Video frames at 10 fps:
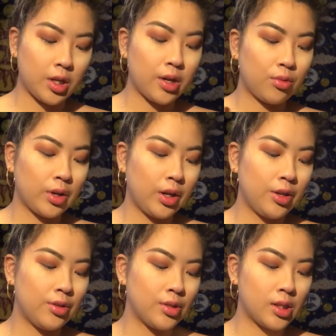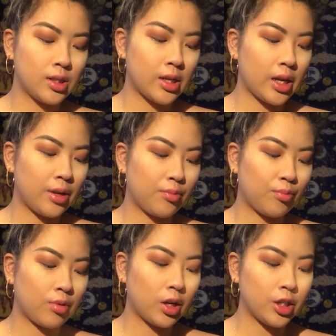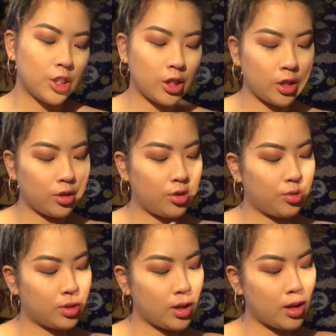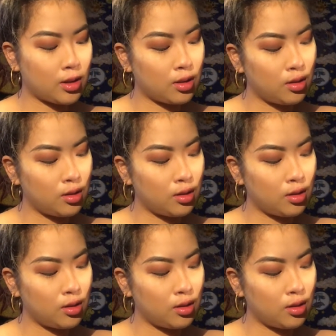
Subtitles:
And we're gonna use the same brush and use that